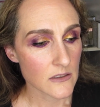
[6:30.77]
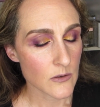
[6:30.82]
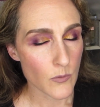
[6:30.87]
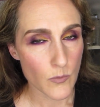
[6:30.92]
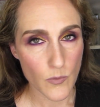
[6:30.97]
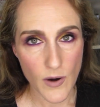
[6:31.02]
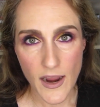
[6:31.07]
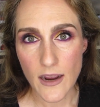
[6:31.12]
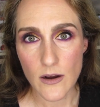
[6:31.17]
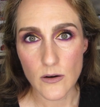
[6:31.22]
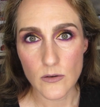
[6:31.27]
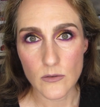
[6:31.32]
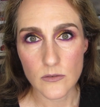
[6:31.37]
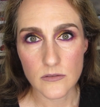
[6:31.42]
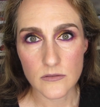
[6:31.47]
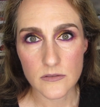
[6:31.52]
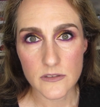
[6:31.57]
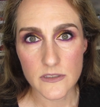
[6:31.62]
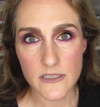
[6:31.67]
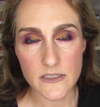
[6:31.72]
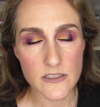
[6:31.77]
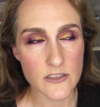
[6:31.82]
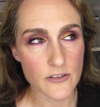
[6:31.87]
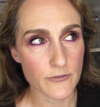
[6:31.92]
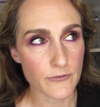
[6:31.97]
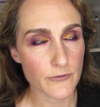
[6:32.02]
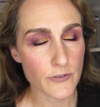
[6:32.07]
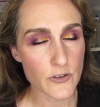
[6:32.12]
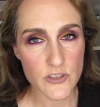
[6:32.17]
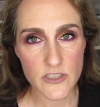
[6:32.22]
Wow, this is the
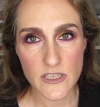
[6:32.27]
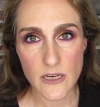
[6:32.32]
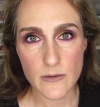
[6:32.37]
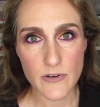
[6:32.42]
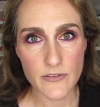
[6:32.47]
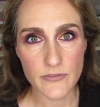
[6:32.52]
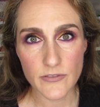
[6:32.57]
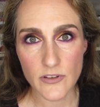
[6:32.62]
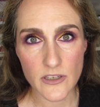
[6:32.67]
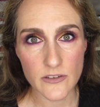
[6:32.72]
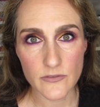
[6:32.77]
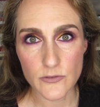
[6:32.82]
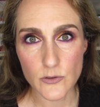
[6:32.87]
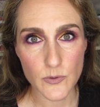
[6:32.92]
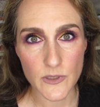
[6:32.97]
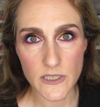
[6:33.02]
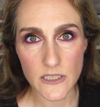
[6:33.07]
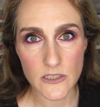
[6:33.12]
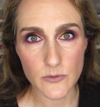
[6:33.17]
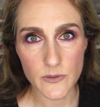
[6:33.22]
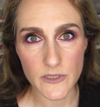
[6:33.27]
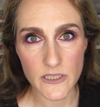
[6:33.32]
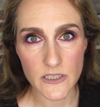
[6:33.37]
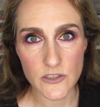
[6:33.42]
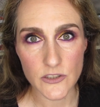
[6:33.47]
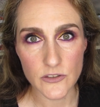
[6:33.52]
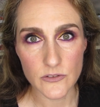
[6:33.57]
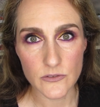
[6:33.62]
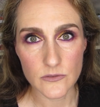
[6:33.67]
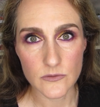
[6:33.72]
first time I've thought of
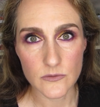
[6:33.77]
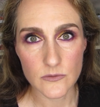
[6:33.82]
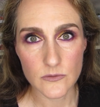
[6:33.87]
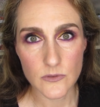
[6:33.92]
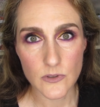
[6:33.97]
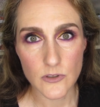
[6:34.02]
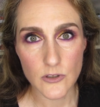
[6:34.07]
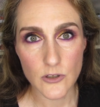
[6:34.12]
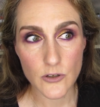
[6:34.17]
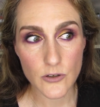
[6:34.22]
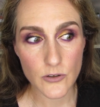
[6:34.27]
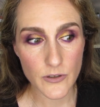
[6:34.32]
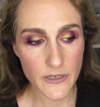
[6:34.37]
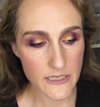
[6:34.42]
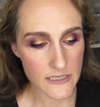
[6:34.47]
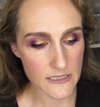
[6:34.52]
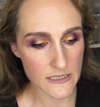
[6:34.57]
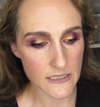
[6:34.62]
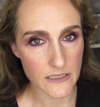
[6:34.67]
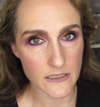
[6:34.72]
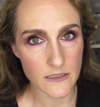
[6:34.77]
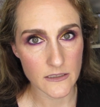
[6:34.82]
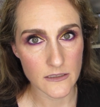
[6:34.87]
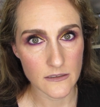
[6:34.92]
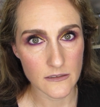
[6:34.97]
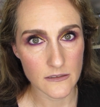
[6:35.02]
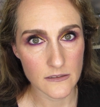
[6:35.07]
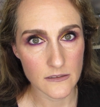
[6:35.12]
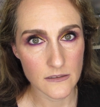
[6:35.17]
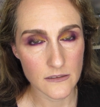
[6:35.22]
2022. Crazy.
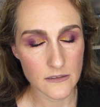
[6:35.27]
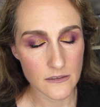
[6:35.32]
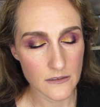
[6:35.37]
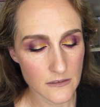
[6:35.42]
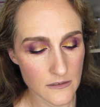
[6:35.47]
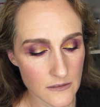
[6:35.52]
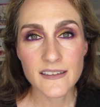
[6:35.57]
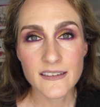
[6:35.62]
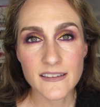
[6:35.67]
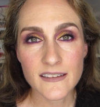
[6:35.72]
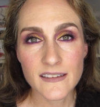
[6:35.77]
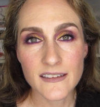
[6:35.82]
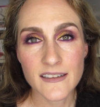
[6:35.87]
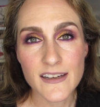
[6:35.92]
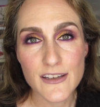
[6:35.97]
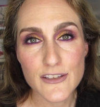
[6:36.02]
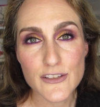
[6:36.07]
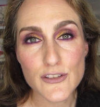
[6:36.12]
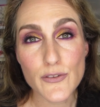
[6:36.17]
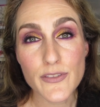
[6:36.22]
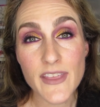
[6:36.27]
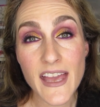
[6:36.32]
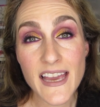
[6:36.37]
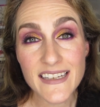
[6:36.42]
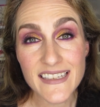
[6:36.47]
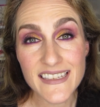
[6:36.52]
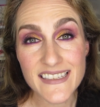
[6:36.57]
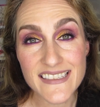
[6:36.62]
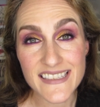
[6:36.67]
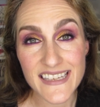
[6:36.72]
So
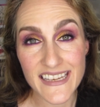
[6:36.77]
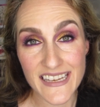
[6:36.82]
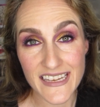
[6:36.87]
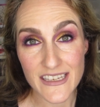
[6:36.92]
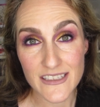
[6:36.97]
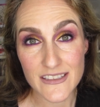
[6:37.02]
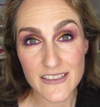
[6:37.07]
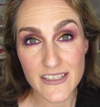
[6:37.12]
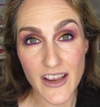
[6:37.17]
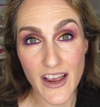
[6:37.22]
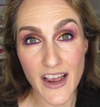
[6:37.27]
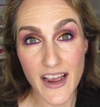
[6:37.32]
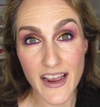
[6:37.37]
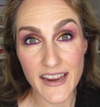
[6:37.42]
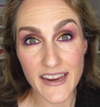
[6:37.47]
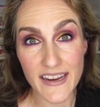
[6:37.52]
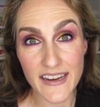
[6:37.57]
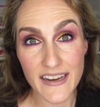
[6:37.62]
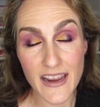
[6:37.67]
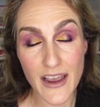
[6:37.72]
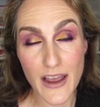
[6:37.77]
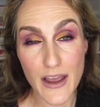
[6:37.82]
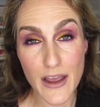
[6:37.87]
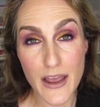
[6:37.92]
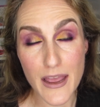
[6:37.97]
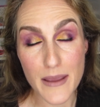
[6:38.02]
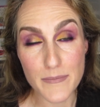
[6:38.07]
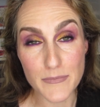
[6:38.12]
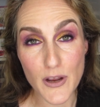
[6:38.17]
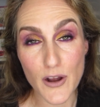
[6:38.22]
that is it. I
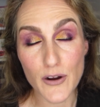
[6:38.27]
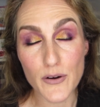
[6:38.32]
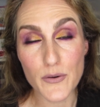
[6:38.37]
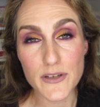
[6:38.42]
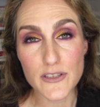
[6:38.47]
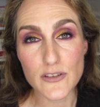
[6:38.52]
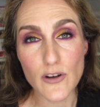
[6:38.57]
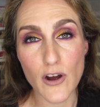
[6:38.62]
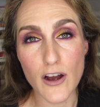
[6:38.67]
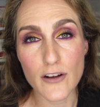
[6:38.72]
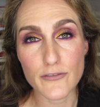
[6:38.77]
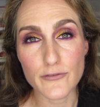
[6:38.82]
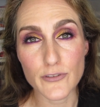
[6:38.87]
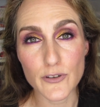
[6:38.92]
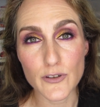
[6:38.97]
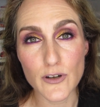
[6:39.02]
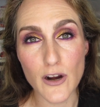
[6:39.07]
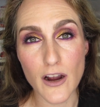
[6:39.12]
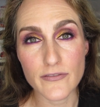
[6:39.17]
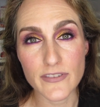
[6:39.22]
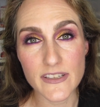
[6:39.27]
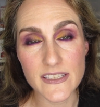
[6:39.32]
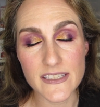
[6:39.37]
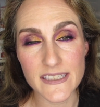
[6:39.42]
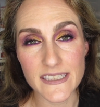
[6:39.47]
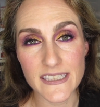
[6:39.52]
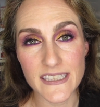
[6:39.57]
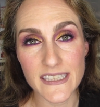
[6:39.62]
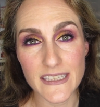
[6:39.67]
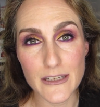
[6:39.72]
am not going to offer,
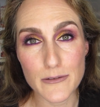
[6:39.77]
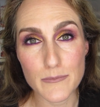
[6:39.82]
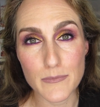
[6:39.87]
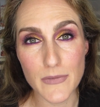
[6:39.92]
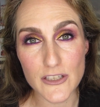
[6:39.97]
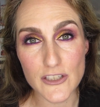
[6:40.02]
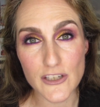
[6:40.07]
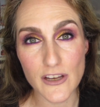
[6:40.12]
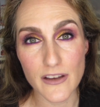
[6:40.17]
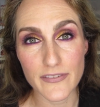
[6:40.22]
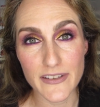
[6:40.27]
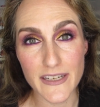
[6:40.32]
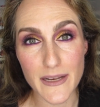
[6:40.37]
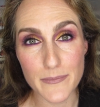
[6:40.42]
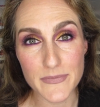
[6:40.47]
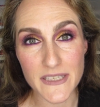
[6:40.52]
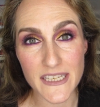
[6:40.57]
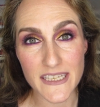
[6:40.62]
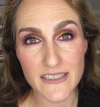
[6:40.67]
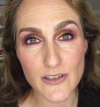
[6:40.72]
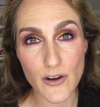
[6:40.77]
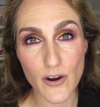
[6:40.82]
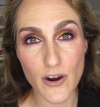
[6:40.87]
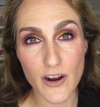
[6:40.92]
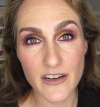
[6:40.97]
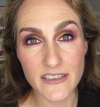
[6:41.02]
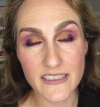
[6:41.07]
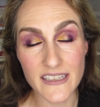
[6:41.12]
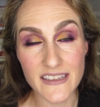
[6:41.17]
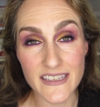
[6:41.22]
obviously, much of an update
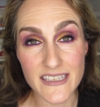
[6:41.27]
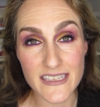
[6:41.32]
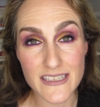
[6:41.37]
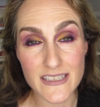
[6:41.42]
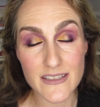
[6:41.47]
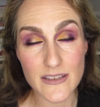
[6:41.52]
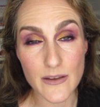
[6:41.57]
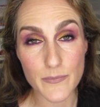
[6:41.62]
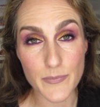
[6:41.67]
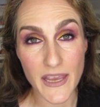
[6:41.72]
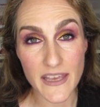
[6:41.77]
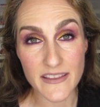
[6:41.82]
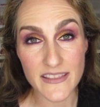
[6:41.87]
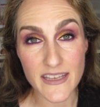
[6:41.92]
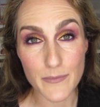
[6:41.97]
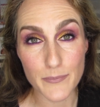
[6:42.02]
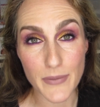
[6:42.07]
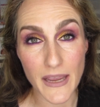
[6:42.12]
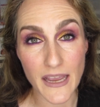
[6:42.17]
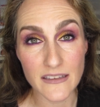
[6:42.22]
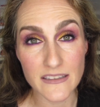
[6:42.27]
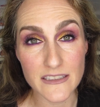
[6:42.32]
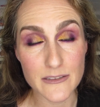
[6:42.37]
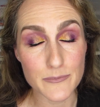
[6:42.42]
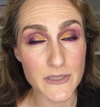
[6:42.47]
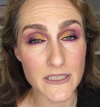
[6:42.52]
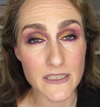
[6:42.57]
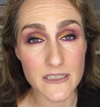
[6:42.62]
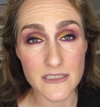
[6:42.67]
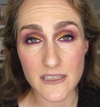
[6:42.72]
on this Pan That palette
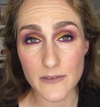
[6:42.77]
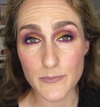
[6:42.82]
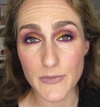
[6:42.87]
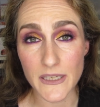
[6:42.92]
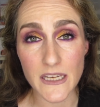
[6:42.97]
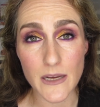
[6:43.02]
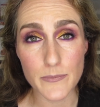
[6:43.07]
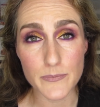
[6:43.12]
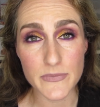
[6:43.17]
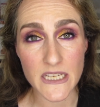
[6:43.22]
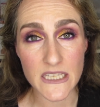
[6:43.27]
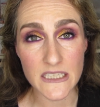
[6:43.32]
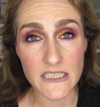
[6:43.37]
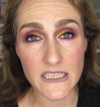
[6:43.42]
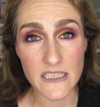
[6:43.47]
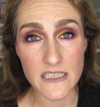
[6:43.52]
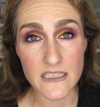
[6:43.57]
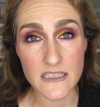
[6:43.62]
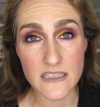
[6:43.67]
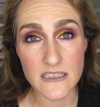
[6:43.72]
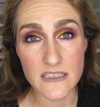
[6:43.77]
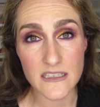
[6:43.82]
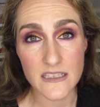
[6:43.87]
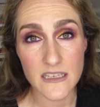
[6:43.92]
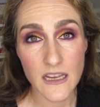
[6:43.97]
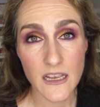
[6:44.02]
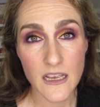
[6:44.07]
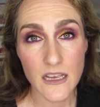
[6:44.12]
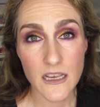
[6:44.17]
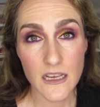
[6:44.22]
because the big update is